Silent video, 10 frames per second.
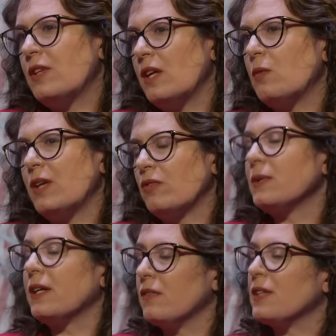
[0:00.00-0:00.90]
that he would never
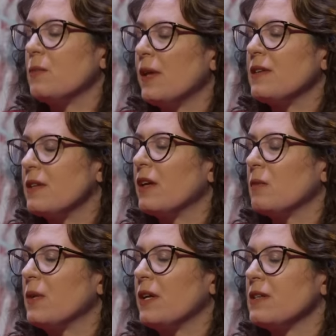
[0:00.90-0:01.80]
be convicted by the
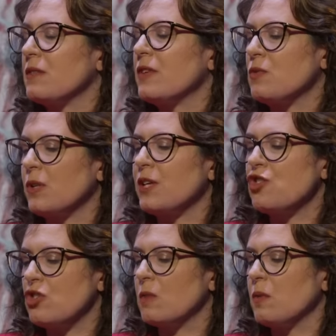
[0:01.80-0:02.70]
Senate because of his
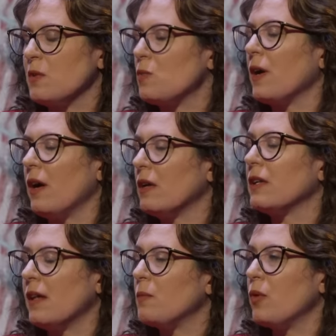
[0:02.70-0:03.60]
relationship with Mitch McConnell
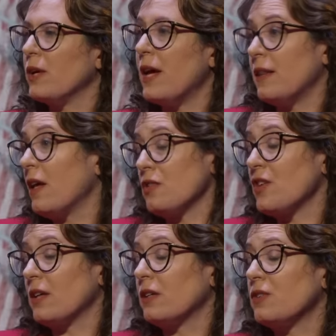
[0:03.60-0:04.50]
at that point and the other
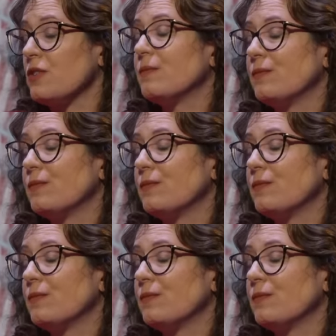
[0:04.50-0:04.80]
senators.